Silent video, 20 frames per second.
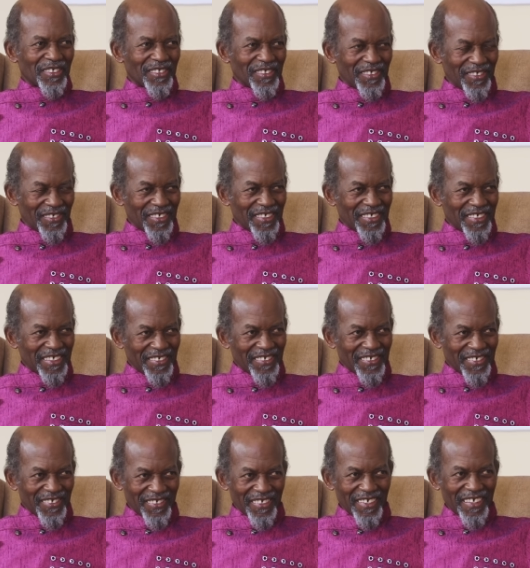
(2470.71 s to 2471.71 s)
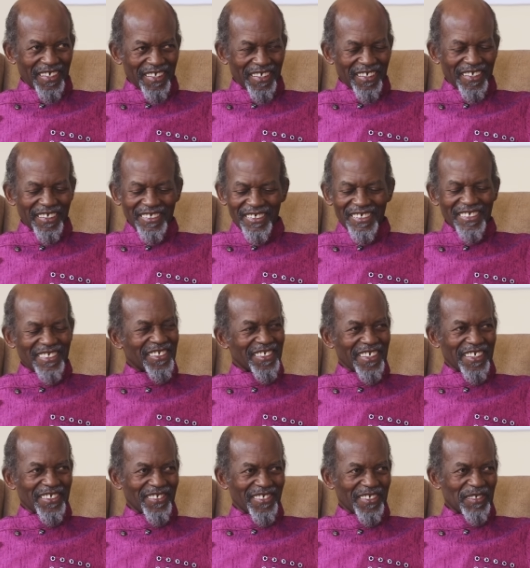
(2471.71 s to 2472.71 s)
You see, this is an
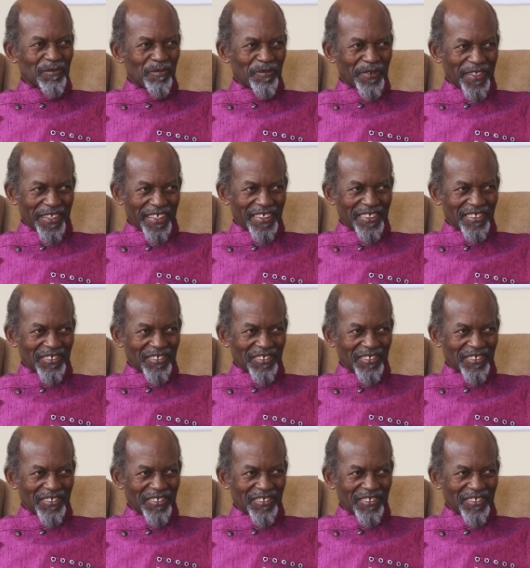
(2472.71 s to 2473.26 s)
interesting thing.